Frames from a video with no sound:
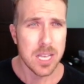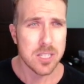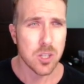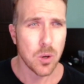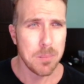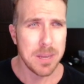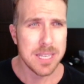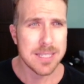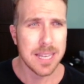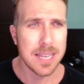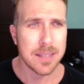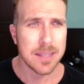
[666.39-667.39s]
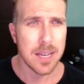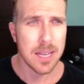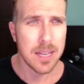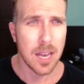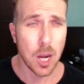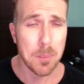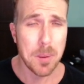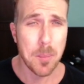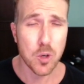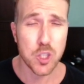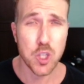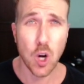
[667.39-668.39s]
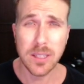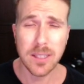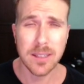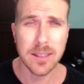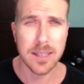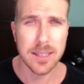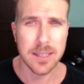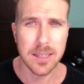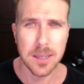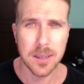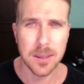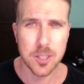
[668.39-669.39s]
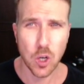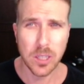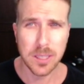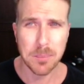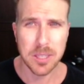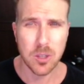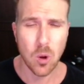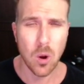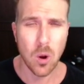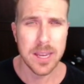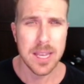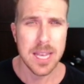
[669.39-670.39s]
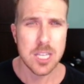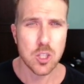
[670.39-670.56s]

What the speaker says: So it means that a lot of people shorting shorting Bitcoin.